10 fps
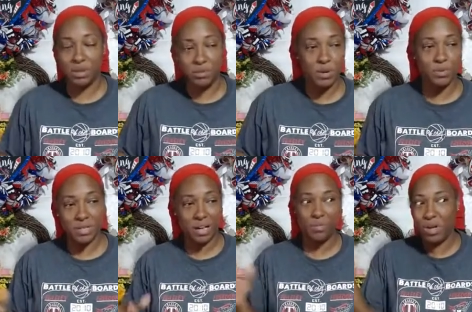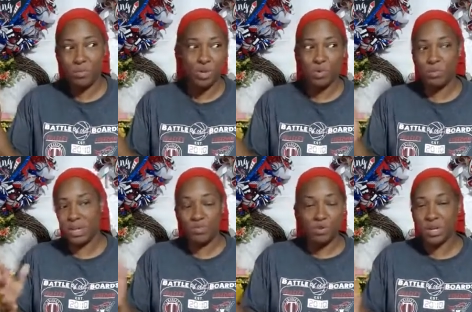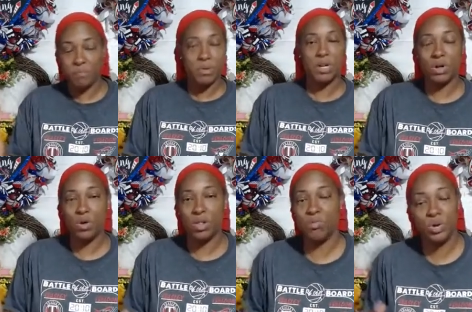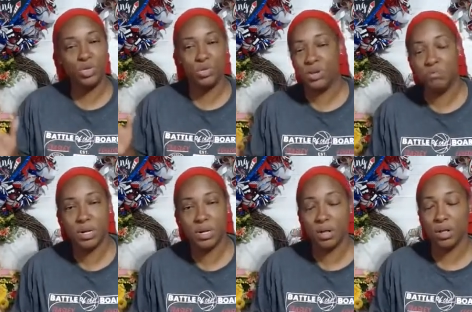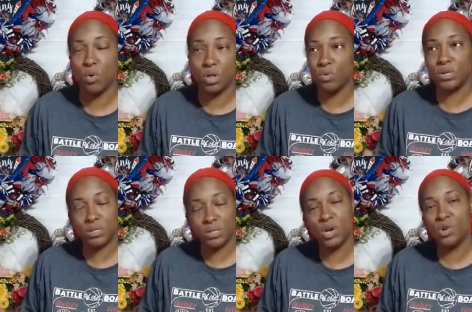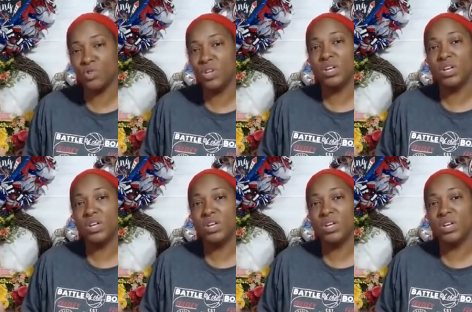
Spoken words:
Some people's like, what do you mean? If you can get money all at once, you get money all at once. No.